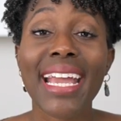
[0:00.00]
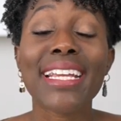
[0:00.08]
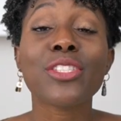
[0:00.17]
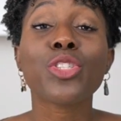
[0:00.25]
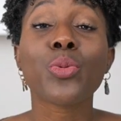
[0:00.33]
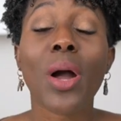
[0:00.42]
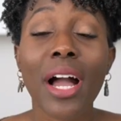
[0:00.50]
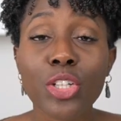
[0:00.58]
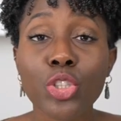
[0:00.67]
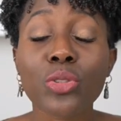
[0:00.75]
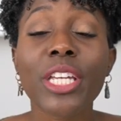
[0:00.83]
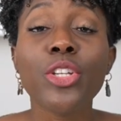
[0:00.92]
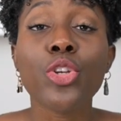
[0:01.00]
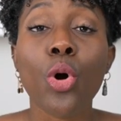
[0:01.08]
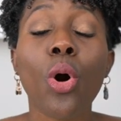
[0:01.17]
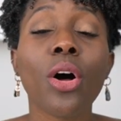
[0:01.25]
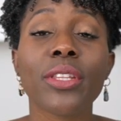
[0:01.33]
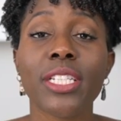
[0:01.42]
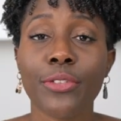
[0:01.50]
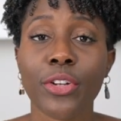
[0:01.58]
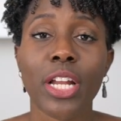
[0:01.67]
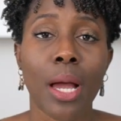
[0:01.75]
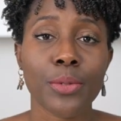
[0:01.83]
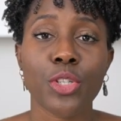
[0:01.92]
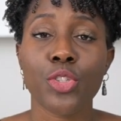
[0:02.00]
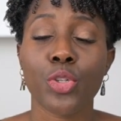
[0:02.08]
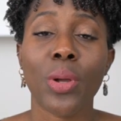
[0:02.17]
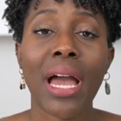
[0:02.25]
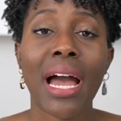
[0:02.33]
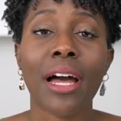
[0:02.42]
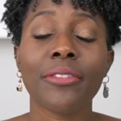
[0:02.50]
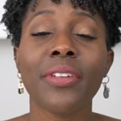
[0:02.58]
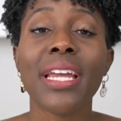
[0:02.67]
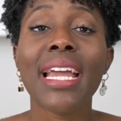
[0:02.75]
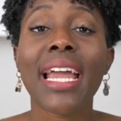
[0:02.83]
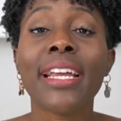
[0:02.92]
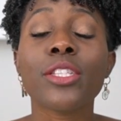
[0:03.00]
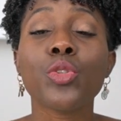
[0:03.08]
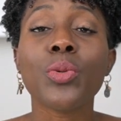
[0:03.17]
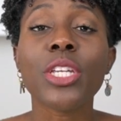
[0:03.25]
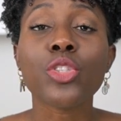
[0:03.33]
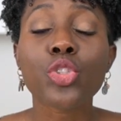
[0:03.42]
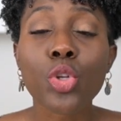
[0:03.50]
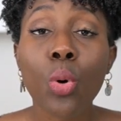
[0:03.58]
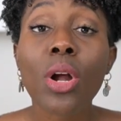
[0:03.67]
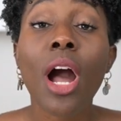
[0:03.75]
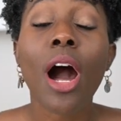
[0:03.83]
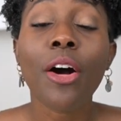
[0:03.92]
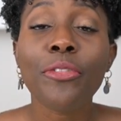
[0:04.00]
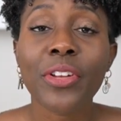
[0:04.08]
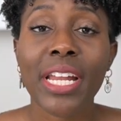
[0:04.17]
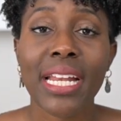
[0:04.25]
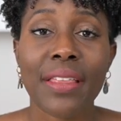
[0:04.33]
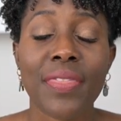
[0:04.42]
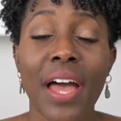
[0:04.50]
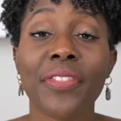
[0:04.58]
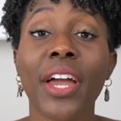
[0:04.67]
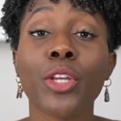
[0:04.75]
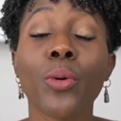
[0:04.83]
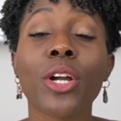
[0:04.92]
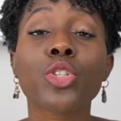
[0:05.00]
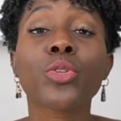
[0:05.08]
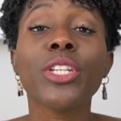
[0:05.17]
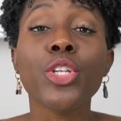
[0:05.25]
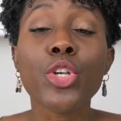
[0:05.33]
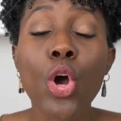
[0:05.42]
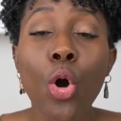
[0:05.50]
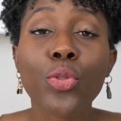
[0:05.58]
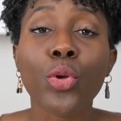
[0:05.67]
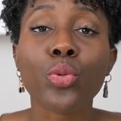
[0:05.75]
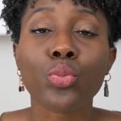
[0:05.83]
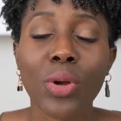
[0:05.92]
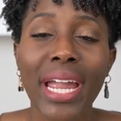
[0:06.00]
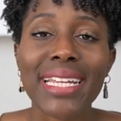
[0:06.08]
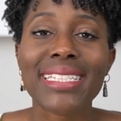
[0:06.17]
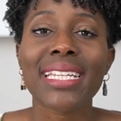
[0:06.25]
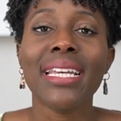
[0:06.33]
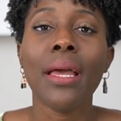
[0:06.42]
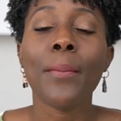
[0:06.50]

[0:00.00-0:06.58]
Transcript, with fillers: is to actually know all the different options you have and to be so confident in that that you actually know the right